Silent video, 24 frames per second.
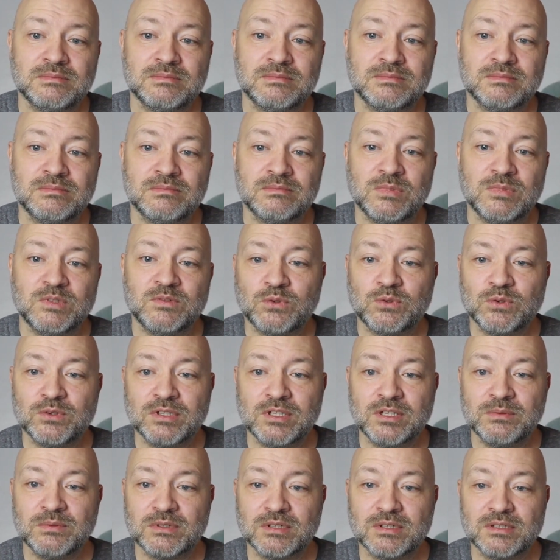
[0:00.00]
Before
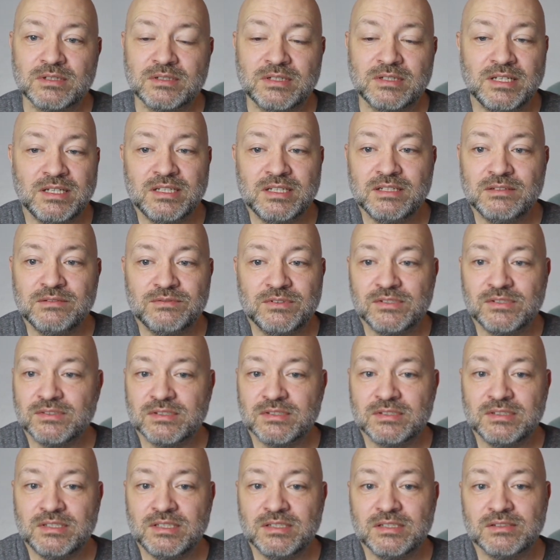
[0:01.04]
they were naked
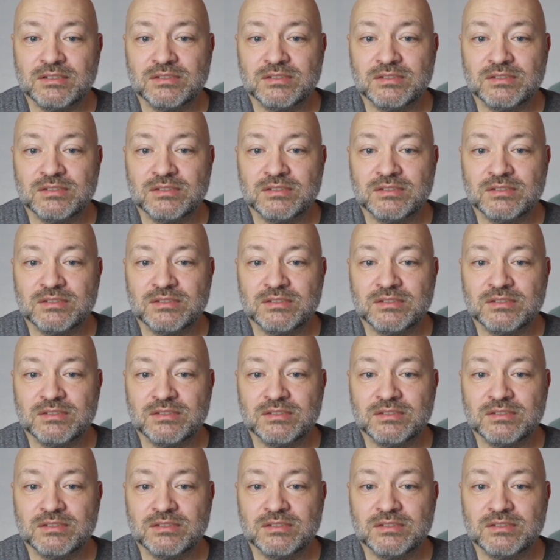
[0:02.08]
physically,